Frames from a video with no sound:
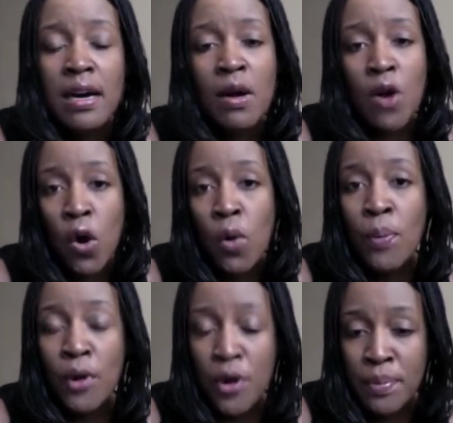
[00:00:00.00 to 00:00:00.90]
whole
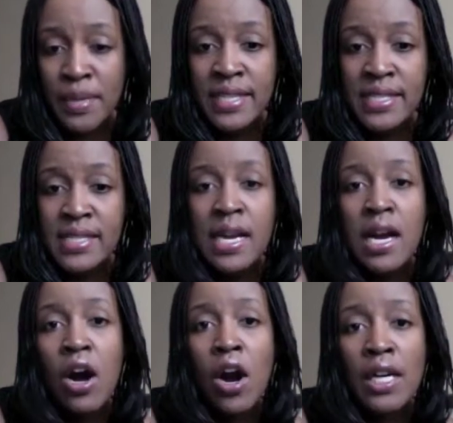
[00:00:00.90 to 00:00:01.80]
purpose
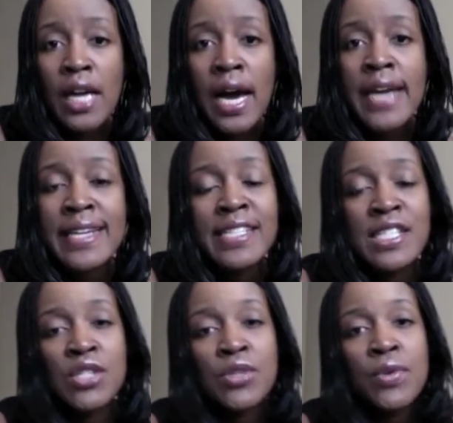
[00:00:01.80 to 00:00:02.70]
online is
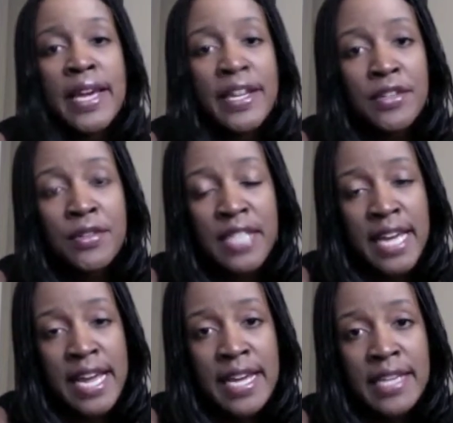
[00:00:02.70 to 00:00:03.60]
to
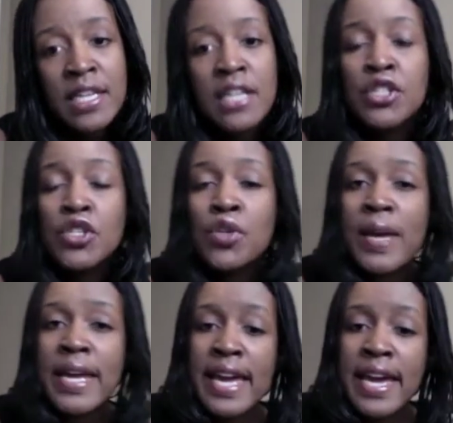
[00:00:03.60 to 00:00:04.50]
entertain, to
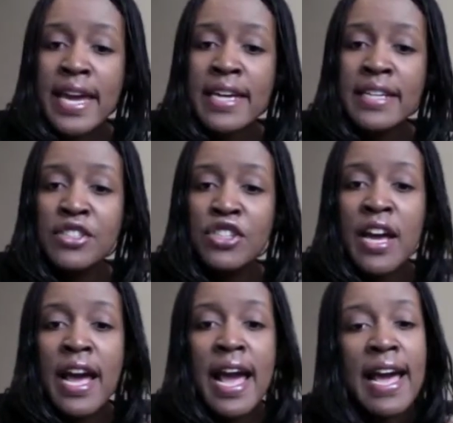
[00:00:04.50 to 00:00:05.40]
engage,
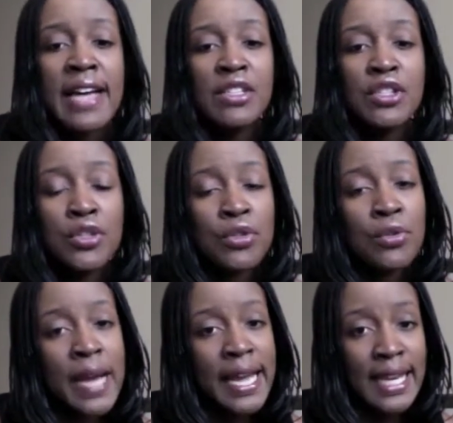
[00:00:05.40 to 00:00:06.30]
and to
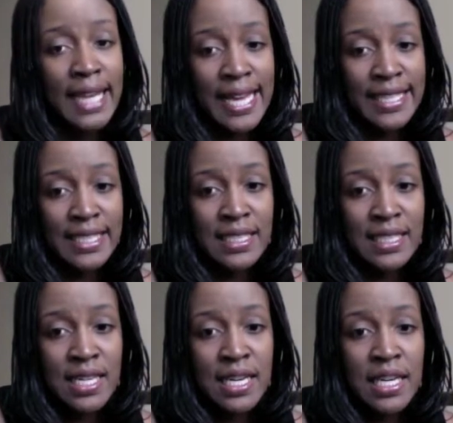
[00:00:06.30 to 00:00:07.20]
enlighten.
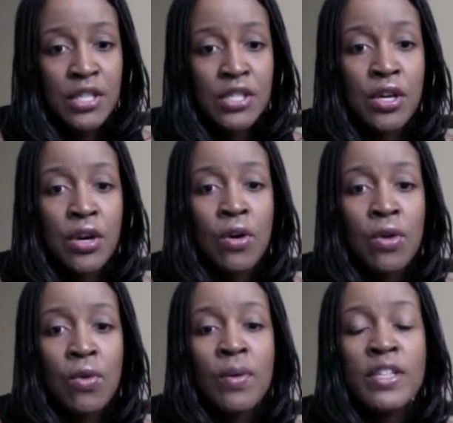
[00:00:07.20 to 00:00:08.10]

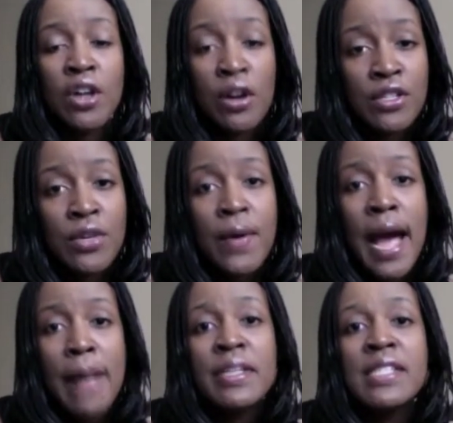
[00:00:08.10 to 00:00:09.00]
So, which also
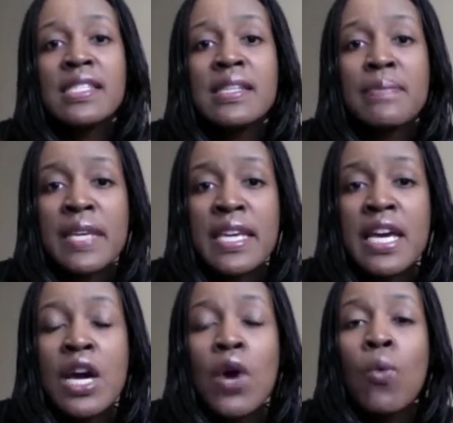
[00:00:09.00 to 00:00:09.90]
happens to be
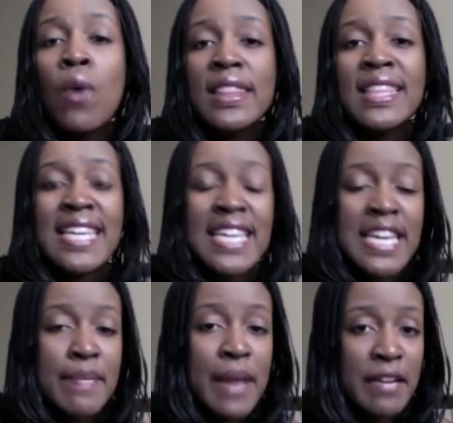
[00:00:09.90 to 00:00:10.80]
what the key
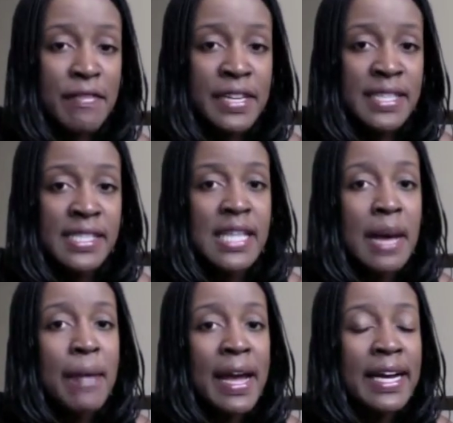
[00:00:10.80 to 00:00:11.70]
benefits that
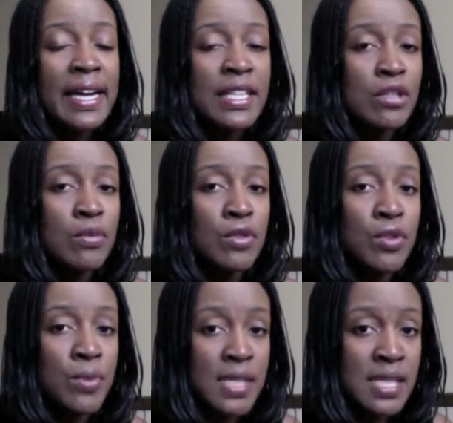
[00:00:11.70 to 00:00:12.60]
my customers
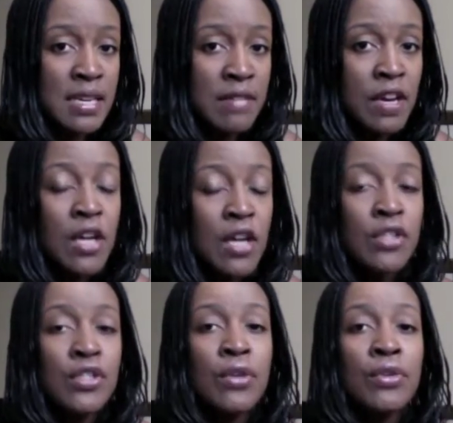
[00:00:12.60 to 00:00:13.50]
receive.
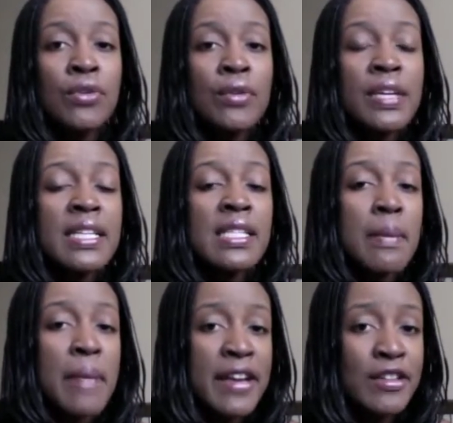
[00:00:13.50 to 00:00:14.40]
So you need to
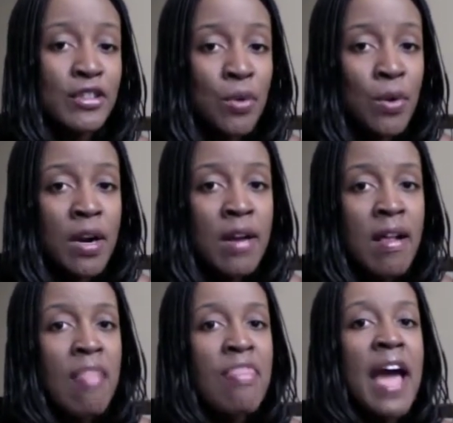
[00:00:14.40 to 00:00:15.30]
make sure
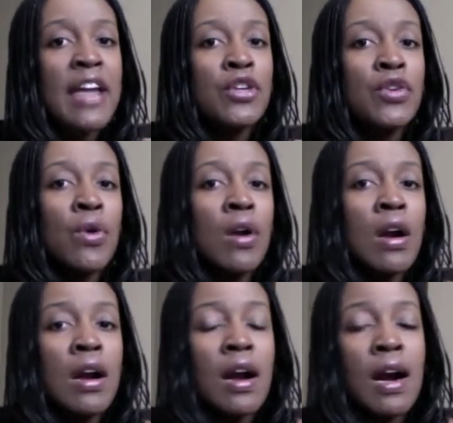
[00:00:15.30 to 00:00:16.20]
that your